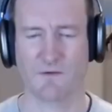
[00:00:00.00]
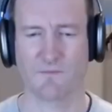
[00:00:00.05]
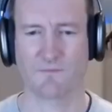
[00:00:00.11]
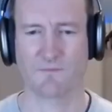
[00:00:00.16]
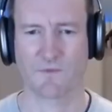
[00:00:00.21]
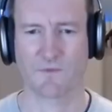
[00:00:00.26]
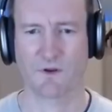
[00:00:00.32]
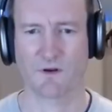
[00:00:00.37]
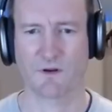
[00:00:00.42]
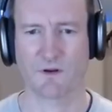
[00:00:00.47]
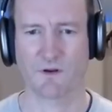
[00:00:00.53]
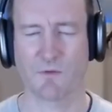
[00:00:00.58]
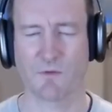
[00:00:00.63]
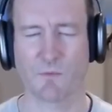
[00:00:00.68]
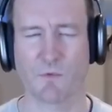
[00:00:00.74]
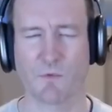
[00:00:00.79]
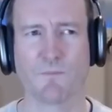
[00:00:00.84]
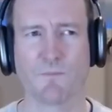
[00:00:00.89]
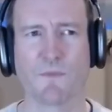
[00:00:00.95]
Yeah, couldn't
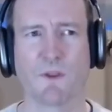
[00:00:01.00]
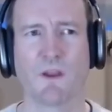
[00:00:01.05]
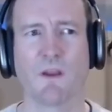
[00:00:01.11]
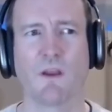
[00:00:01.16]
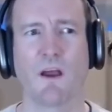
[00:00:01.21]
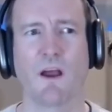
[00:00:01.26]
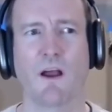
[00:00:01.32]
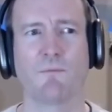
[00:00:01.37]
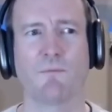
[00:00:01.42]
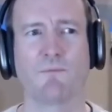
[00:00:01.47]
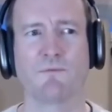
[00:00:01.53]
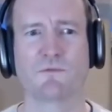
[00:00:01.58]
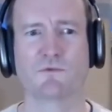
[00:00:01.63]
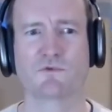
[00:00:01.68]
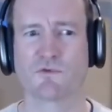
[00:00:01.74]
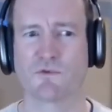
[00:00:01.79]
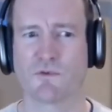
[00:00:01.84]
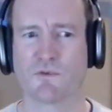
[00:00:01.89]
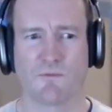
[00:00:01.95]
agree more.
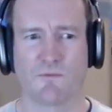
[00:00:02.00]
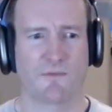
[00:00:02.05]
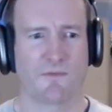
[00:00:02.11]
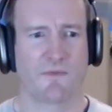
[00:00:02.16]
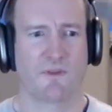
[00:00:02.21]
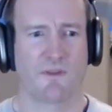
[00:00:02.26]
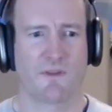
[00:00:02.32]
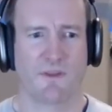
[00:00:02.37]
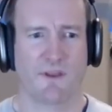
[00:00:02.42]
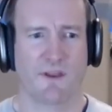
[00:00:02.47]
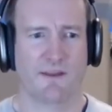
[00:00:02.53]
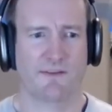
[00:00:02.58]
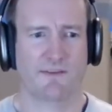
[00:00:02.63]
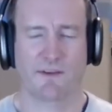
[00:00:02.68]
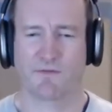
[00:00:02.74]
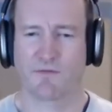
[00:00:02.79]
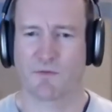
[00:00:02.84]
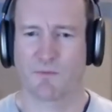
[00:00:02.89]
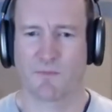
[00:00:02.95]
Dror,
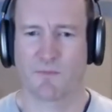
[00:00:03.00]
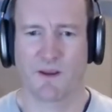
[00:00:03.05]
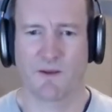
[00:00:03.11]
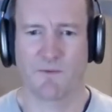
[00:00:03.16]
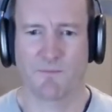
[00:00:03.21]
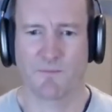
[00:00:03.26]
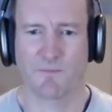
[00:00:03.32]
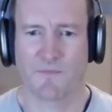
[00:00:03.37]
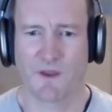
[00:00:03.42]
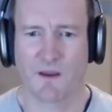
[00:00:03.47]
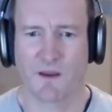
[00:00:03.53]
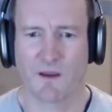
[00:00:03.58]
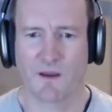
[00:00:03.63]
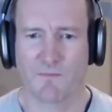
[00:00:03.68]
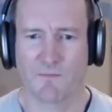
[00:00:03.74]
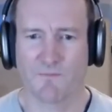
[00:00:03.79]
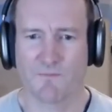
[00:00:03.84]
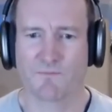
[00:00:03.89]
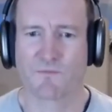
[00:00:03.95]
that's it from me.
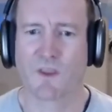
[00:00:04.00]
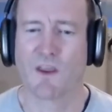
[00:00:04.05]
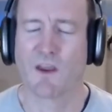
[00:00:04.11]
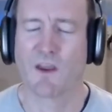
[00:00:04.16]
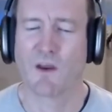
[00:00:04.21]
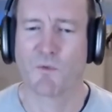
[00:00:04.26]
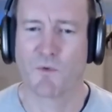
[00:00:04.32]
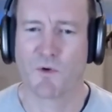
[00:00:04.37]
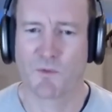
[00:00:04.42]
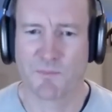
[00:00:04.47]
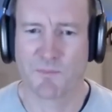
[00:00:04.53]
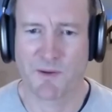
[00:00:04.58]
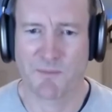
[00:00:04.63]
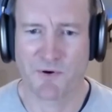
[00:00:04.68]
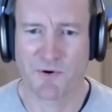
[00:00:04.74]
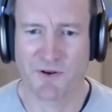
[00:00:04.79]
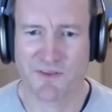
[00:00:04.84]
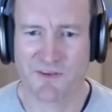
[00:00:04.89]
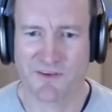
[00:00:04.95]
We'll
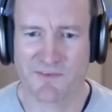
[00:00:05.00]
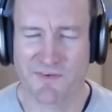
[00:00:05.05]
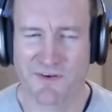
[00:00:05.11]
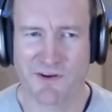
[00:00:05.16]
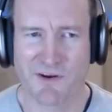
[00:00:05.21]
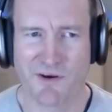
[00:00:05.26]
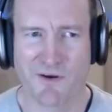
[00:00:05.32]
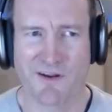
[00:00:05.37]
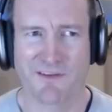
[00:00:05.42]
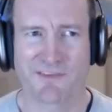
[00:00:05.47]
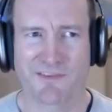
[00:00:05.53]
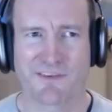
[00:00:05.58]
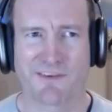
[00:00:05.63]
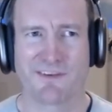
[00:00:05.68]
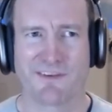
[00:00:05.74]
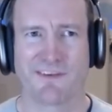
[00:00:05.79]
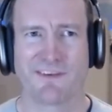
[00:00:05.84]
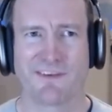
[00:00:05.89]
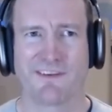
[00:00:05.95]
be putting this video
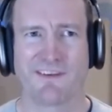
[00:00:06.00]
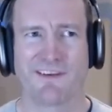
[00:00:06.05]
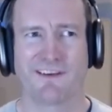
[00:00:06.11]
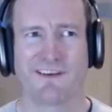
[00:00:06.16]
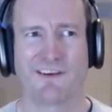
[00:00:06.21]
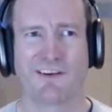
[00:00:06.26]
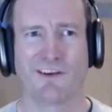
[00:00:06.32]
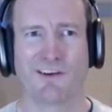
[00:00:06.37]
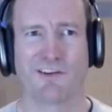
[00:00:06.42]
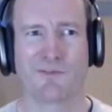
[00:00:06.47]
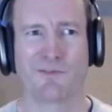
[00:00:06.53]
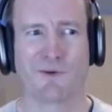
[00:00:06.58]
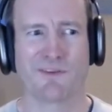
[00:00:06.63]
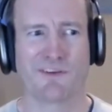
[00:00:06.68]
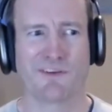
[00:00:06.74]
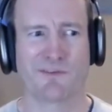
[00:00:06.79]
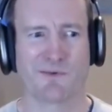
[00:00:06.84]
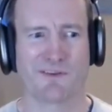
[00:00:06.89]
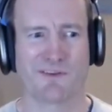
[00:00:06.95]
out in early
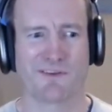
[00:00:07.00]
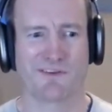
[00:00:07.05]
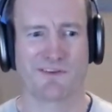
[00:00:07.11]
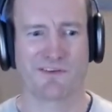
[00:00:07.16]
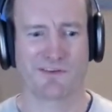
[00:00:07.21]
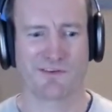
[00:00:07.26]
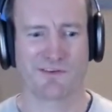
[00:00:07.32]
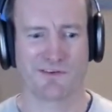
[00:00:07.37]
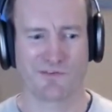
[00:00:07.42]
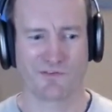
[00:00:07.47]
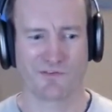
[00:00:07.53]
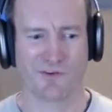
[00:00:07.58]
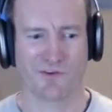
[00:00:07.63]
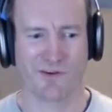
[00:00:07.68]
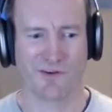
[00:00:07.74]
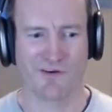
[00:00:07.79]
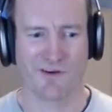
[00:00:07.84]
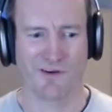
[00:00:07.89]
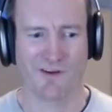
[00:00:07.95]
2022,
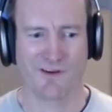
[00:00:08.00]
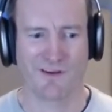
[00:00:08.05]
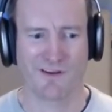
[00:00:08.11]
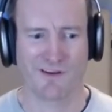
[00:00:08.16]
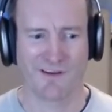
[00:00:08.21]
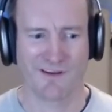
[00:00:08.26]
so